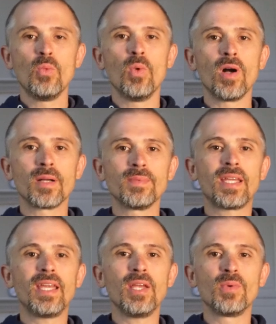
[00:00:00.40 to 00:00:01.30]
Welcome to
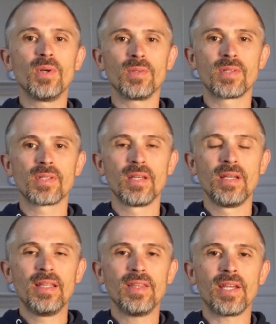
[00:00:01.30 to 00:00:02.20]
KIRUTZ,
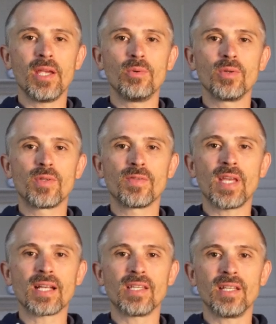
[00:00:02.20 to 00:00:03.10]
the key roots of
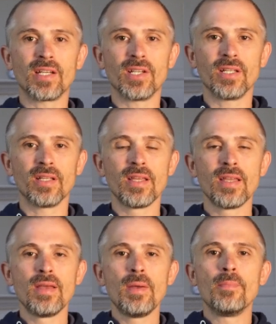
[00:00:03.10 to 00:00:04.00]
sex addiction.
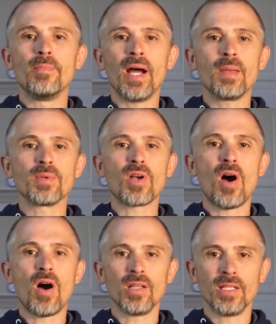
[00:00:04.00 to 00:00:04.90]
My name is
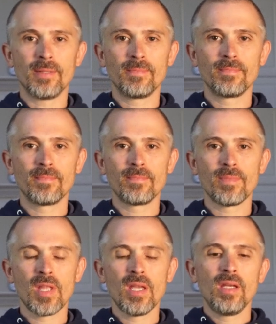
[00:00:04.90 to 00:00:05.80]
Collin,
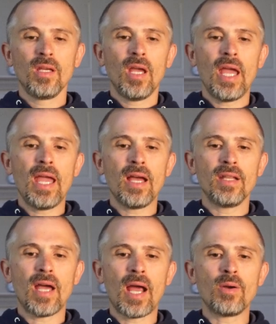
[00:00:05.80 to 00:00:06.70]

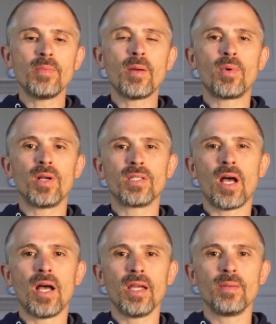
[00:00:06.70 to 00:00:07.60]
and I remember a
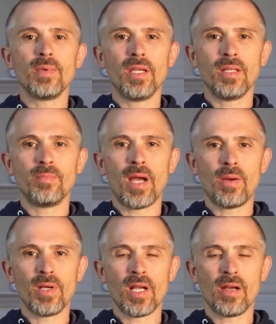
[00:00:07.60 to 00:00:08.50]
time in my
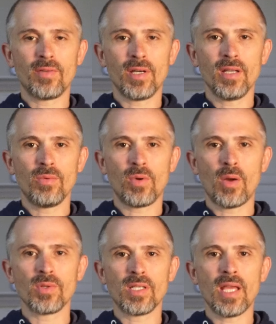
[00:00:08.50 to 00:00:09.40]
recovery where I
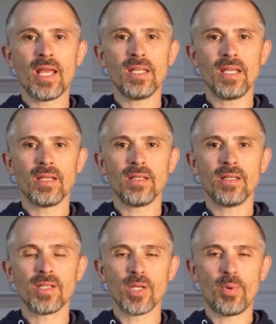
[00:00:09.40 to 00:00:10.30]
was attending
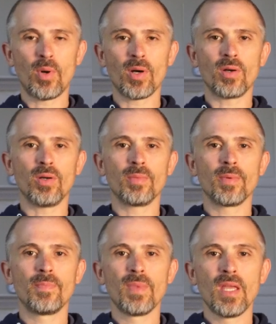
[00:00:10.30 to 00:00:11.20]
a support group.
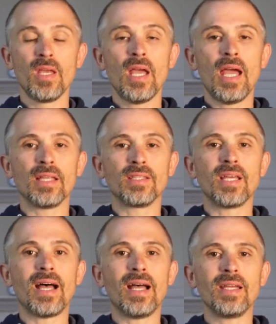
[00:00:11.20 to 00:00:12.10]
At the
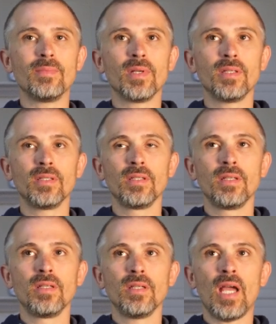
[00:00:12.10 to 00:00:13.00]
time,
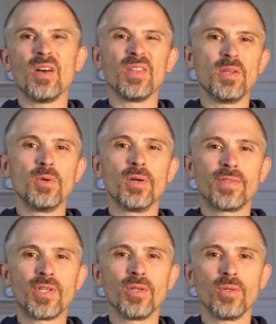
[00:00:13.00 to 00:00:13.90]
I only knew of
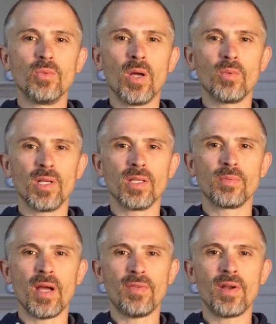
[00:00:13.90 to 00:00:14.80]
two. One was
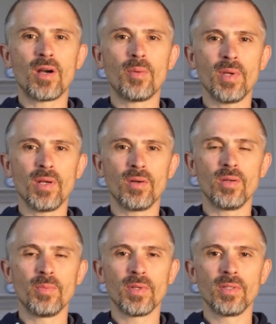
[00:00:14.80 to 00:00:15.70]
my therapy
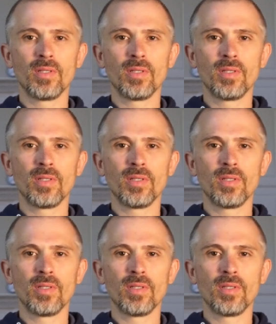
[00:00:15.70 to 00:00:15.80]
group,